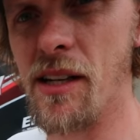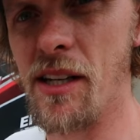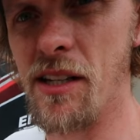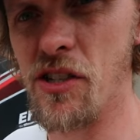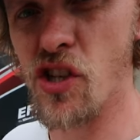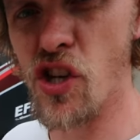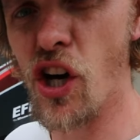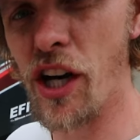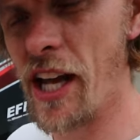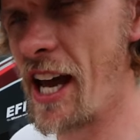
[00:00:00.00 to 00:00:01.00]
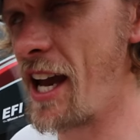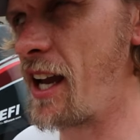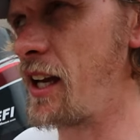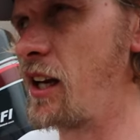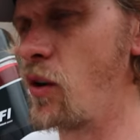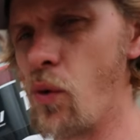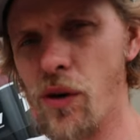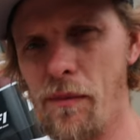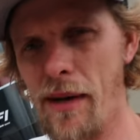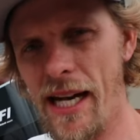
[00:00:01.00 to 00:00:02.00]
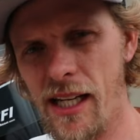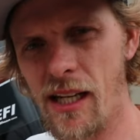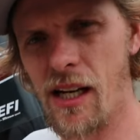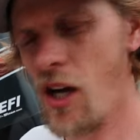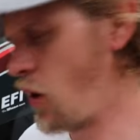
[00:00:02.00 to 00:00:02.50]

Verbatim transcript: It is not a automatic